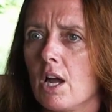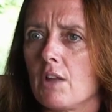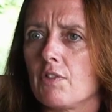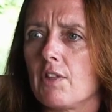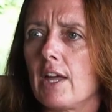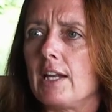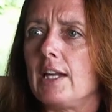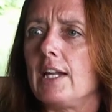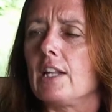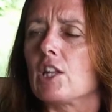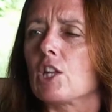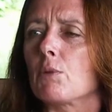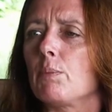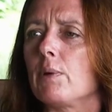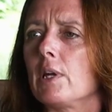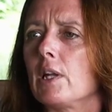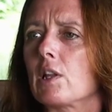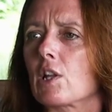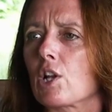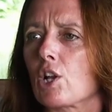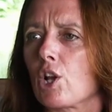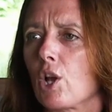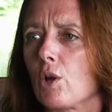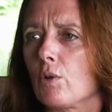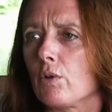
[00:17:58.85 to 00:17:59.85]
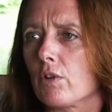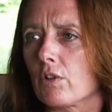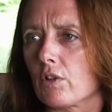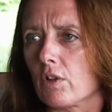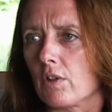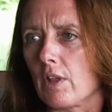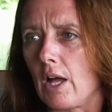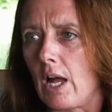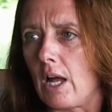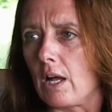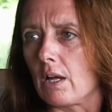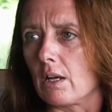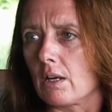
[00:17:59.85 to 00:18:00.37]
they need to be as close to
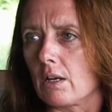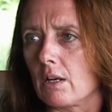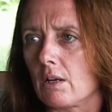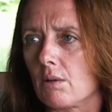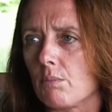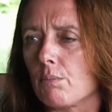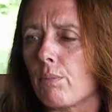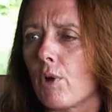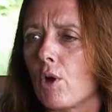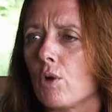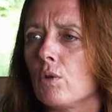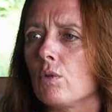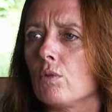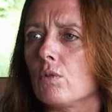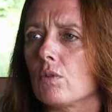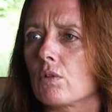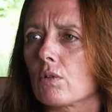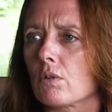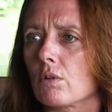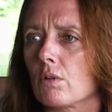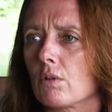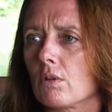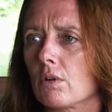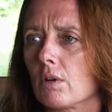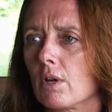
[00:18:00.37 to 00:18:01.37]
that boat